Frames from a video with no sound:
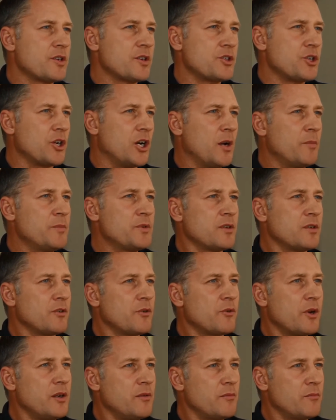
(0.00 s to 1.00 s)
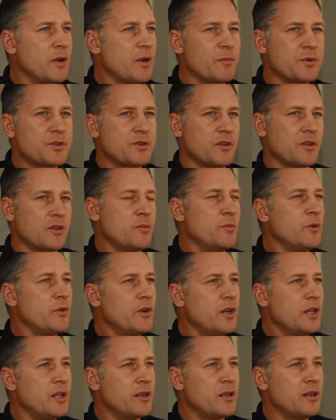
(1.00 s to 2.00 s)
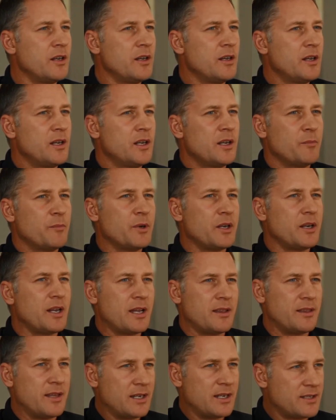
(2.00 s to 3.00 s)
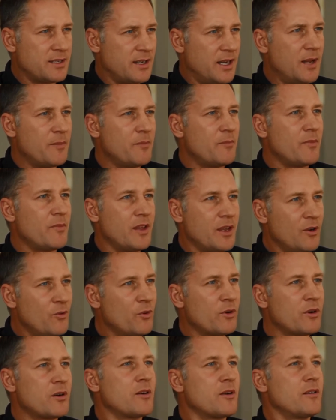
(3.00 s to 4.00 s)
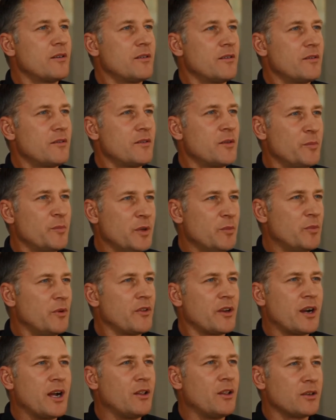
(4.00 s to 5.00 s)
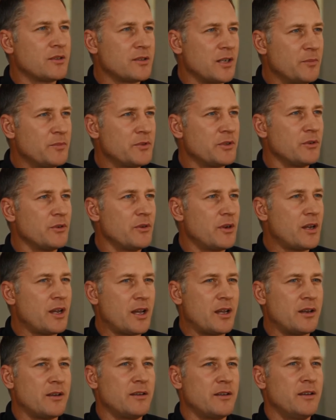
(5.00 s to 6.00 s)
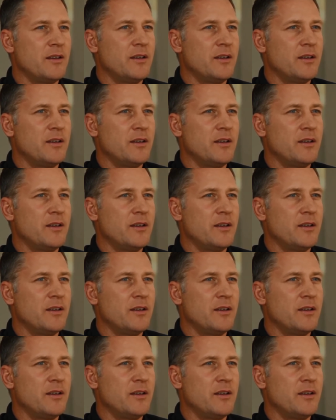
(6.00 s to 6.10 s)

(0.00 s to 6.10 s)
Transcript: jobs and great members of the community. But at that time, they were the people that I looked up to, and